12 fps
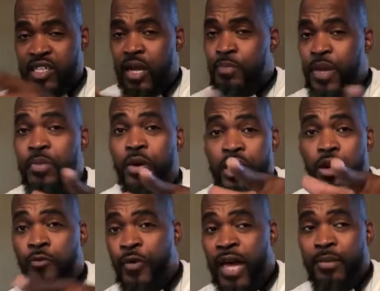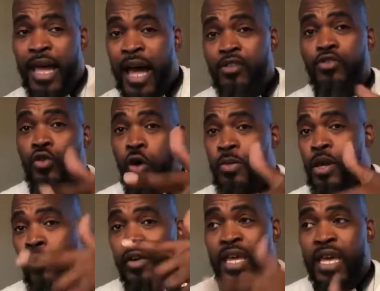some people in your family house you're going to be
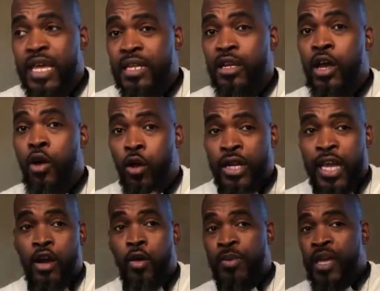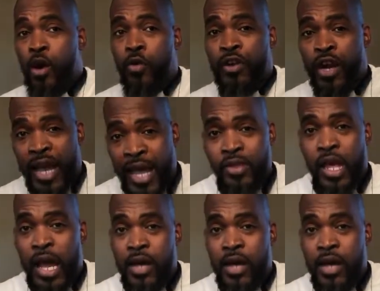over eating, or they're going to be over there at that